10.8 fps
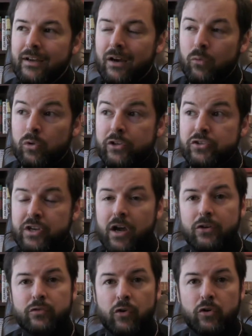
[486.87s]
religious
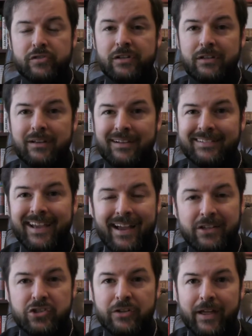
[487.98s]
controversy
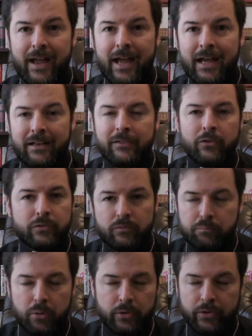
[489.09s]
attached to that, and there's
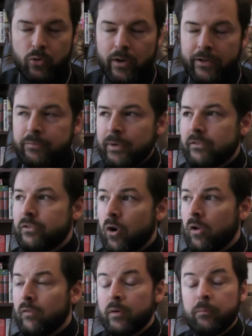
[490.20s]
political aspects to
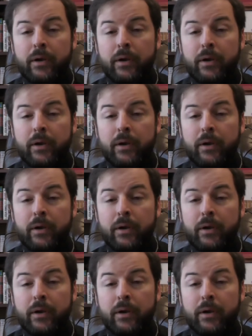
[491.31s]
all of it.